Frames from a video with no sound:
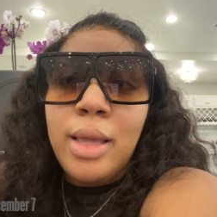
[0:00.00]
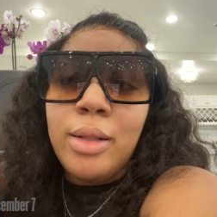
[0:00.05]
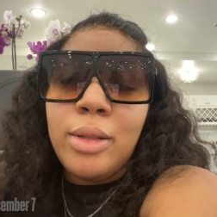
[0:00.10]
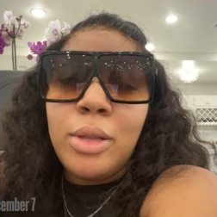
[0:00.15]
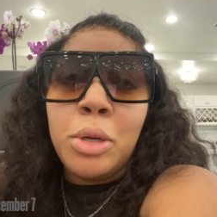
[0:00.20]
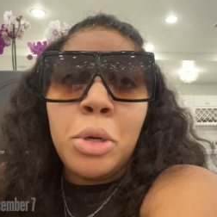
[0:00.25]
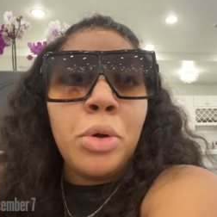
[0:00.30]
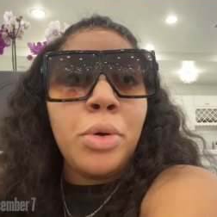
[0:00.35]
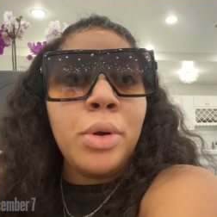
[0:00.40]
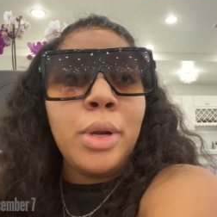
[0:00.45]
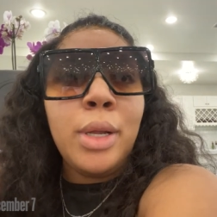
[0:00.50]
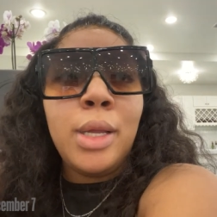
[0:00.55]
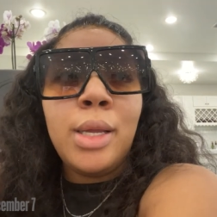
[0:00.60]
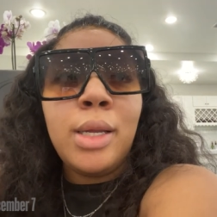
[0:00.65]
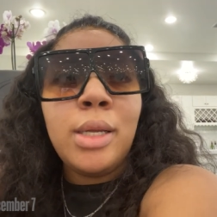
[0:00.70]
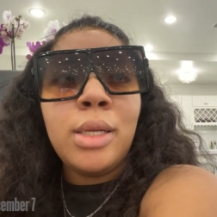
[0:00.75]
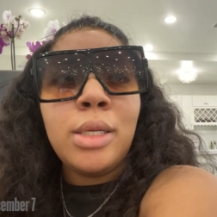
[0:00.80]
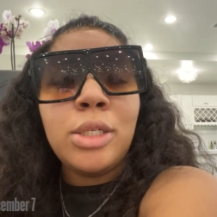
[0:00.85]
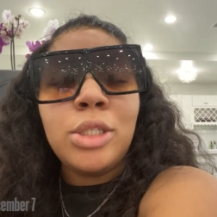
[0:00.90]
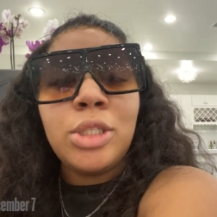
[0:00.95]
the
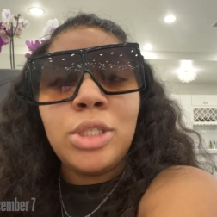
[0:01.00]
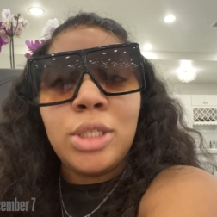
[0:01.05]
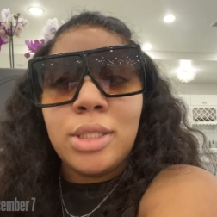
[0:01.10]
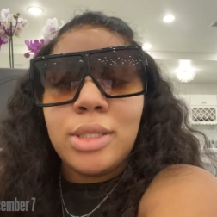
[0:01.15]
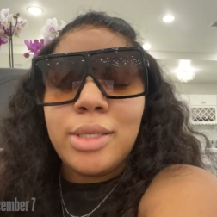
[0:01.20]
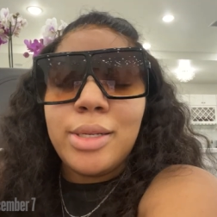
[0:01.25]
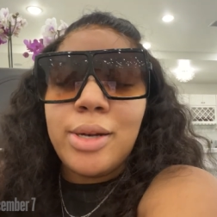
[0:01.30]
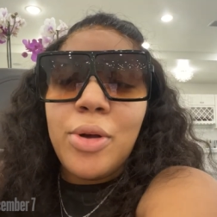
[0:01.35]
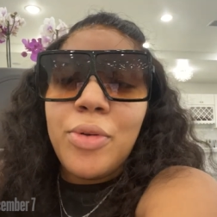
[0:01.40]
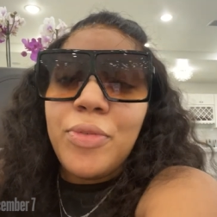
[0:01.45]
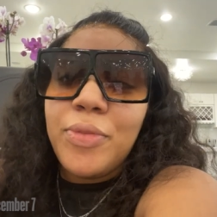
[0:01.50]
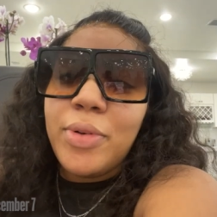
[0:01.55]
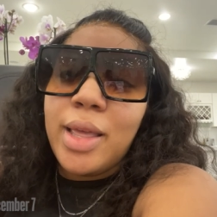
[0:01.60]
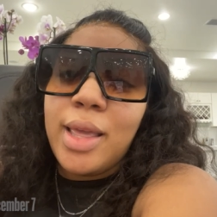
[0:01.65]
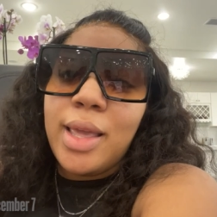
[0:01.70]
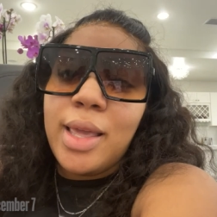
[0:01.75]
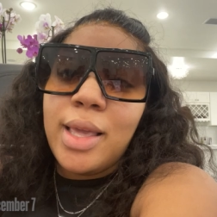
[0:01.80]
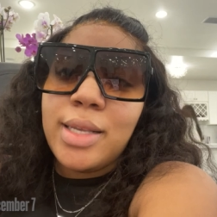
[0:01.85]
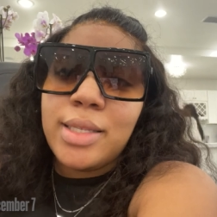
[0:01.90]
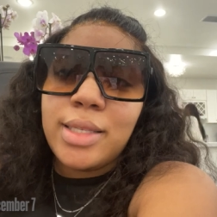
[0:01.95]
Grinch and
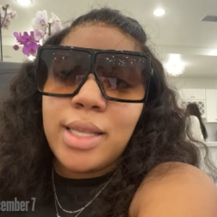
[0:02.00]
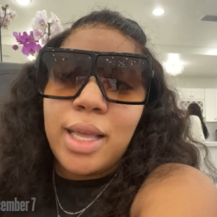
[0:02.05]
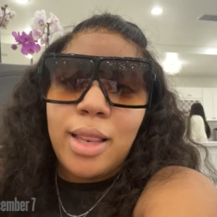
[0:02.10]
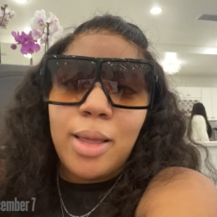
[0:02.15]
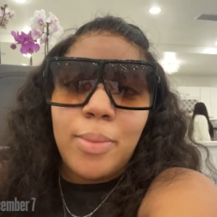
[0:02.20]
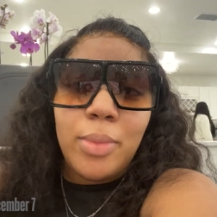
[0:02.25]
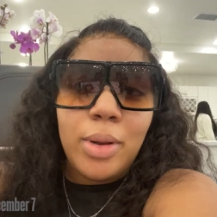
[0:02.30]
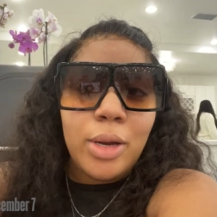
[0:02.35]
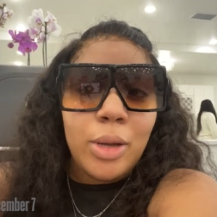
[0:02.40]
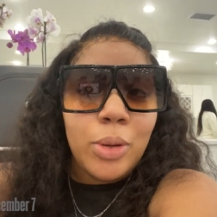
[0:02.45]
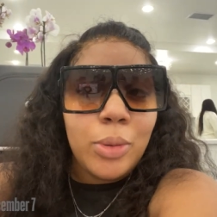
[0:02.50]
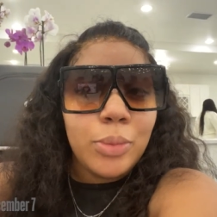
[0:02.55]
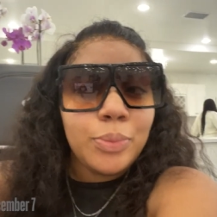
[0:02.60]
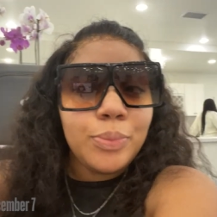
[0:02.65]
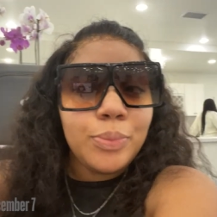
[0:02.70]
snowflakes? Like, let me know.